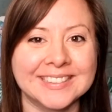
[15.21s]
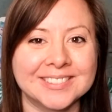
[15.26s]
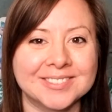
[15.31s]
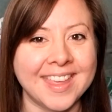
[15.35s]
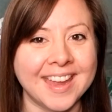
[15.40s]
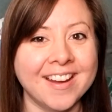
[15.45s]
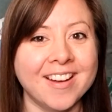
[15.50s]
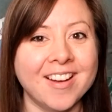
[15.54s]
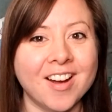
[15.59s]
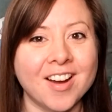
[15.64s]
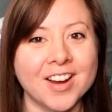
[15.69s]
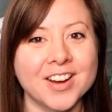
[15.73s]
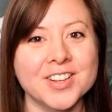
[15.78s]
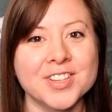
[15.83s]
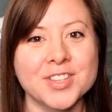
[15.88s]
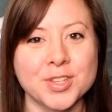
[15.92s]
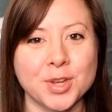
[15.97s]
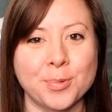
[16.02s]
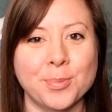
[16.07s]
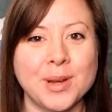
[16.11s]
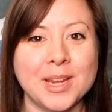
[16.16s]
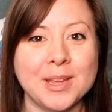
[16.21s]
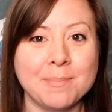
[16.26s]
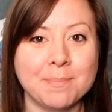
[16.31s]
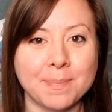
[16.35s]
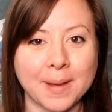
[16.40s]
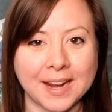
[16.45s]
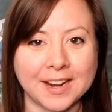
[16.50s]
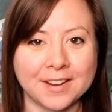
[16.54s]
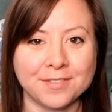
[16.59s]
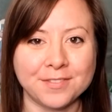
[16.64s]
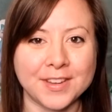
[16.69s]
There are so many
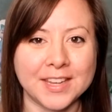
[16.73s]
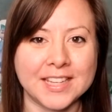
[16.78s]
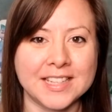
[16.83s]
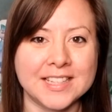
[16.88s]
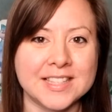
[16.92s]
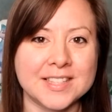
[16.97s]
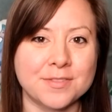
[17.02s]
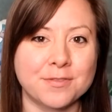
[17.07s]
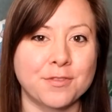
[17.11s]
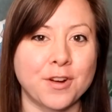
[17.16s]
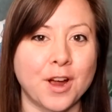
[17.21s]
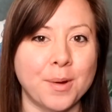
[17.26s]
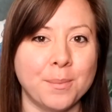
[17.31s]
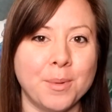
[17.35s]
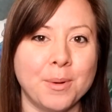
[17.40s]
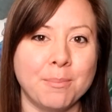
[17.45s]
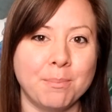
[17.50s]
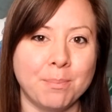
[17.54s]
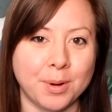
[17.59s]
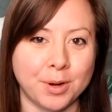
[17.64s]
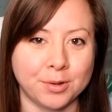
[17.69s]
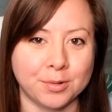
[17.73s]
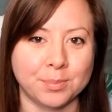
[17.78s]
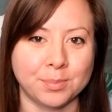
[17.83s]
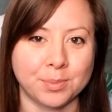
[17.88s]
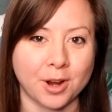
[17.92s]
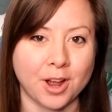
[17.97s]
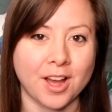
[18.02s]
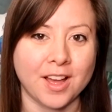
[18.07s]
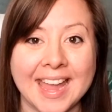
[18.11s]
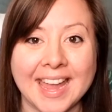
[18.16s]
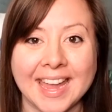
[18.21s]
benefits from bone
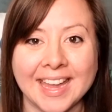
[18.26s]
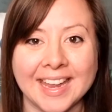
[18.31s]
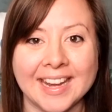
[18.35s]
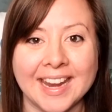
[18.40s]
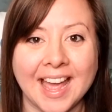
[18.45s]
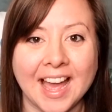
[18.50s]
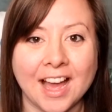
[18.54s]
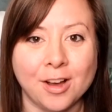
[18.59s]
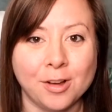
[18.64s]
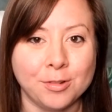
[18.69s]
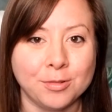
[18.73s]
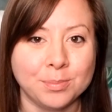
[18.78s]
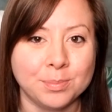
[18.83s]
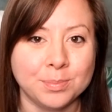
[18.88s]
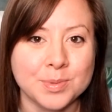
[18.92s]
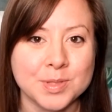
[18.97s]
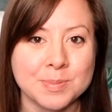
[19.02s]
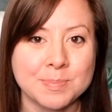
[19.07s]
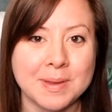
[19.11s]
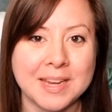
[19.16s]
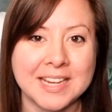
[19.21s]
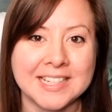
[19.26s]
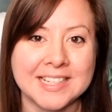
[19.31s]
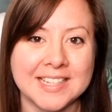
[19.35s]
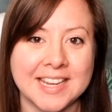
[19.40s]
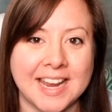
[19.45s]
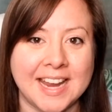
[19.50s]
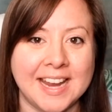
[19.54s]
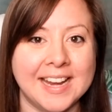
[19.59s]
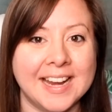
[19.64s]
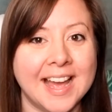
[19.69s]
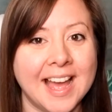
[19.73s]
broth. It helps
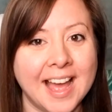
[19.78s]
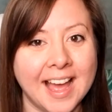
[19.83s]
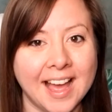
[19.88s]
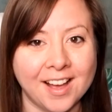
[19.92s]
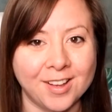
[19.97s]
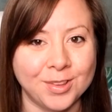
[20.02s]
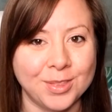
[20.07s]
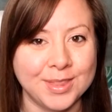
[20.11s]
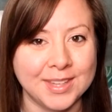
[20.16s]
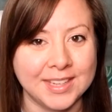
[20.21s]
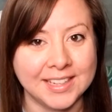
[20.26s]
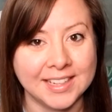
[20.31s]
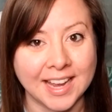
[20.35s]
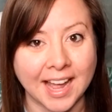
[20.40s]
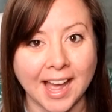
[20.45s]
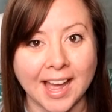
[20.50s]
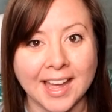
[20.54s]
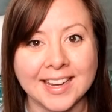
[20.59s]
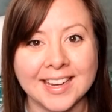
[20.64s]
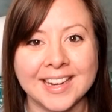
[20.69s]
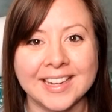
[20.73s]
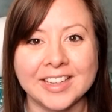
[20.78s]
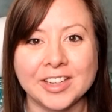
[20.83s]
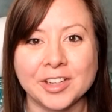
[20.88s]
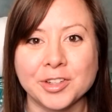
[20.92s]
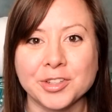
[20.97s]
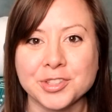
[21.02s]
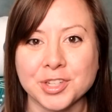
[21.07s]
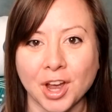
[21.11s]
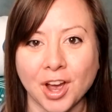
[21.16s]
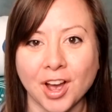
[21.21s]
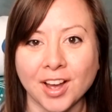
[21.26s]
maintain a healthy gut in your
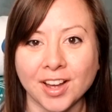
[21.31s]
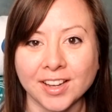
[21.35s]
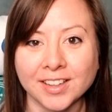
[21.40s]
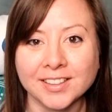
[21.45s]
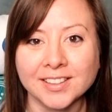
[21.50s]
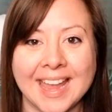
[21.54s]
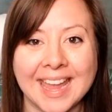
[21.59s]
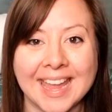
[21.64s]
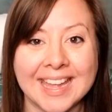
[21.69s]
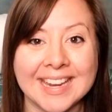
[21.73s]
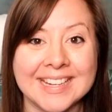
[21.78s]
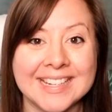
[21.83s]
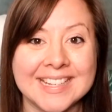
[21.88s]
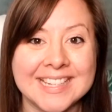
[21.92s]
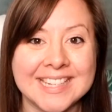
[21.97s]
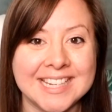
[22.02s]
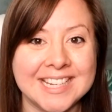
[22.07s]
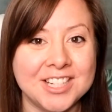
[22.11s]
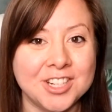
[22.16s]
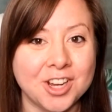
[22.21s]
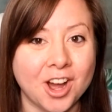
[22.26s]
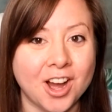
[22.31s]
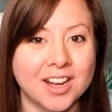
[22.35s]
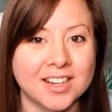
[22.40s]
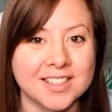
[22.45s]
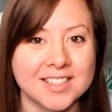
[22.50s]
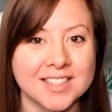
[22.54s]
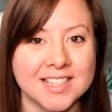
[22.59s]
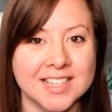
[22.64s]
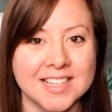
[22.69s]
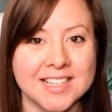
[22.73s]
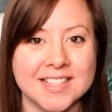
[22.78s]
dog. It
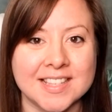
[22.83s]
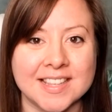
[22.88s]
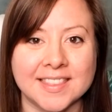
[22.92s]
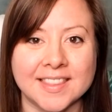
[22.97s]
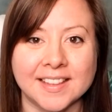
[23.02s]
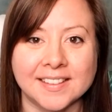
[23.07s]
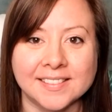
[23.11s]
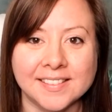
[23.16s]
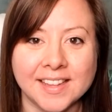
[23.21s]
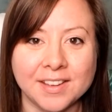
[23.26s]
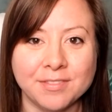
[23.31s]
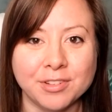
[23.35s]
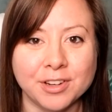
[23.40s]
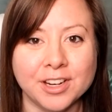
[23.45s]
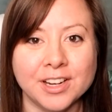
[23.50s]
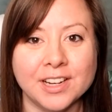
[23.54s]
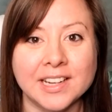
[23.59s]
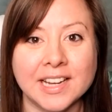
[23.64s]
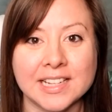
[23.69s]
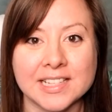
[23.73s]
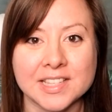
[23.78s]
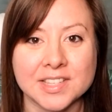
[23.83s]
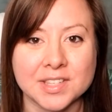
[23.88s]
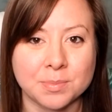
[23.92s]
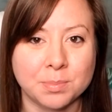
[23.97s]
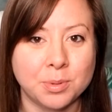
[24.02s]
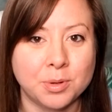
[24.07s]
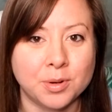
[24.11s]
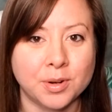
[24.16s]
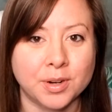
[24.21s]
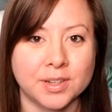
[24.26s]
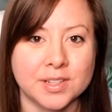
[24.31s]
detoxes the liver and
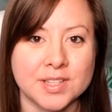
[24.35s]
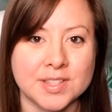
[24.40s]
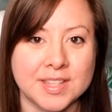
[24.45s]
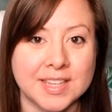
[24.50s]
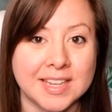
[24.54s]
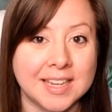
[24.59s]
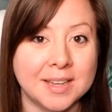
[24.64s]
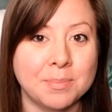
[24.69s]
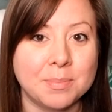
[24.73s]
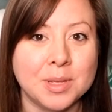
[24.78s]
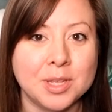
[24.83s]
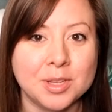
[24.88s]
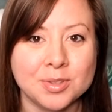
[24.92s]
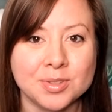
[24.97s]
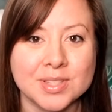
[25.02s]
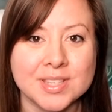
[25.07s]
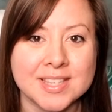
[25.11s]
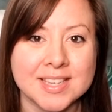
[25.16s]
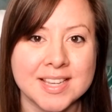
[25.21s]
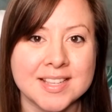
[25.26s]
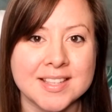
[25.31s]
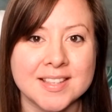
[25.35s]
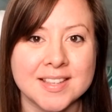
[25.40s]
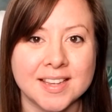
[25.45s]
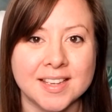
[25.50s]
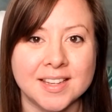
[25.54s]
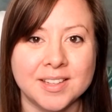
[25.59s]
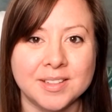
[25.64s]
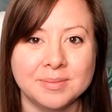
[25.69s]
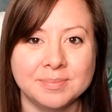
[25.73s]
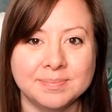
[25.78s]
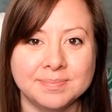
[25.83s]
supports the immune system.